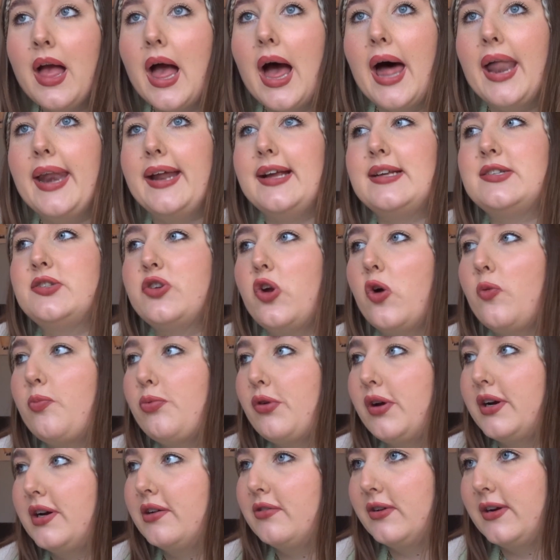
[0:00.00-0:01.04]
and it's not a
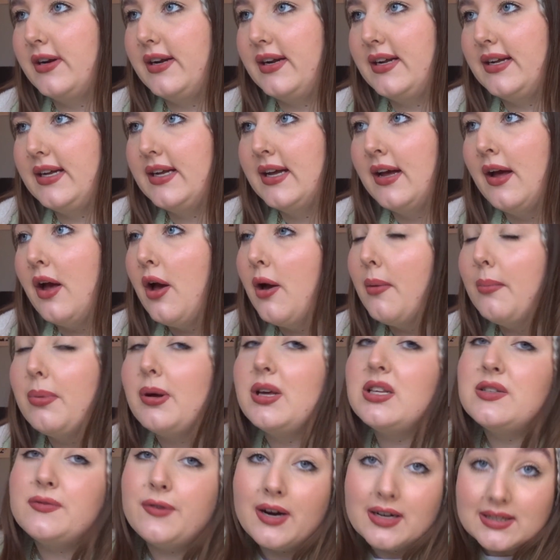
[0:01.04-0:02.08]
priority. But
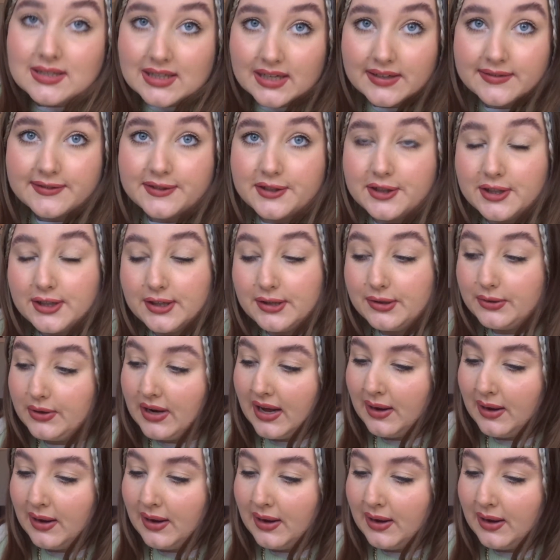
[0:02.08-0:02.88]
it's Friday afternoon,